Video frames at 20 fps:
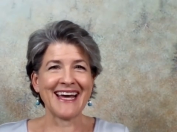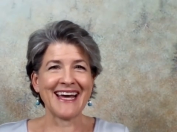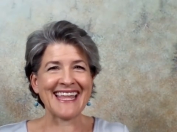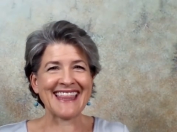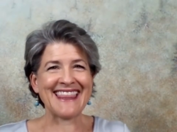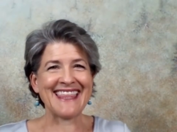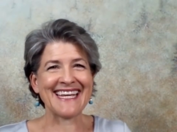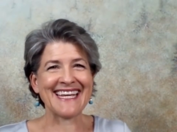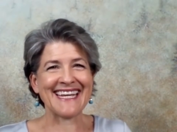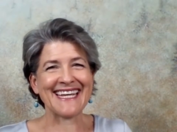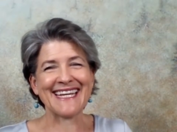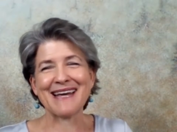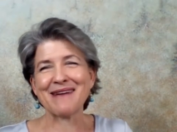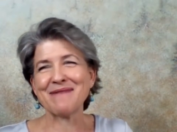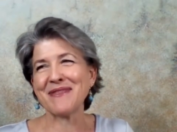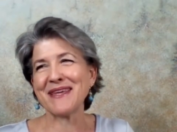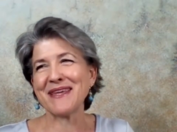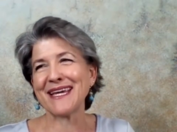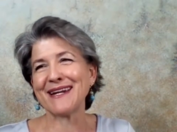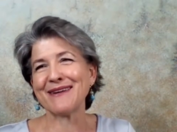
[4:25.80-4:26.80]
I thinking
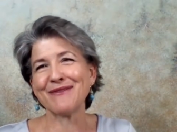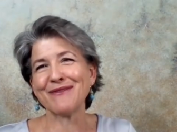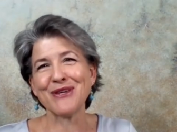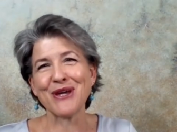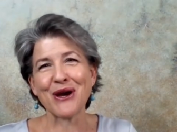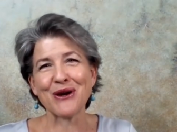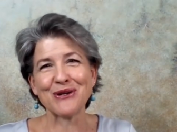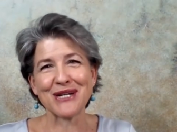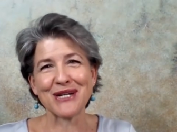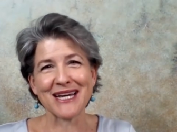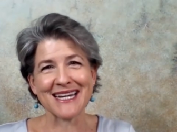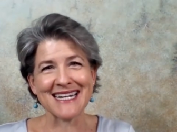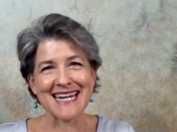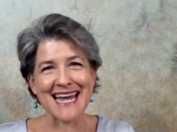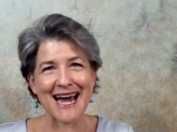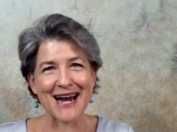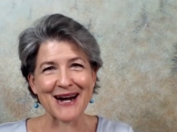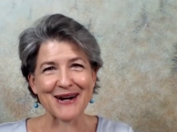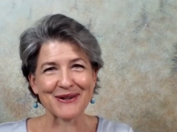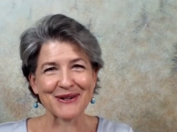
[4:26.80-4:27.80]
i'm thinking of yoda
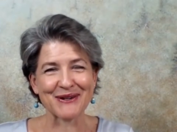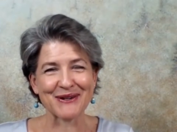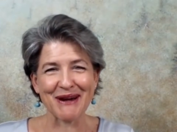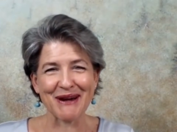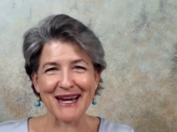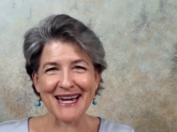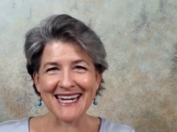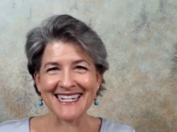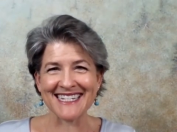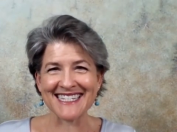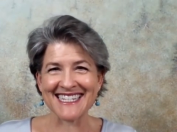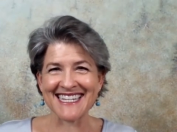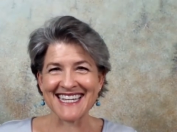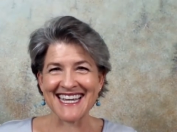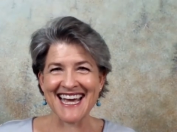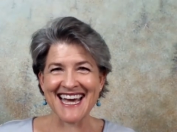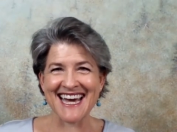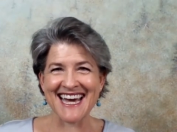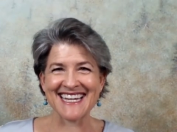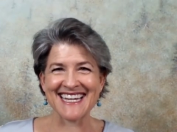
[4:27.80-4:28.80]
now right
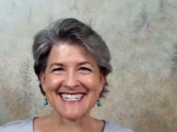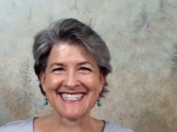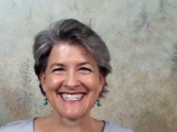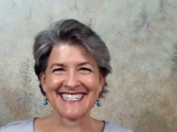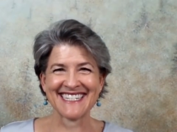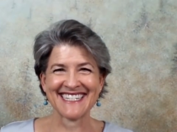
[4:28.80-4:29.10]
and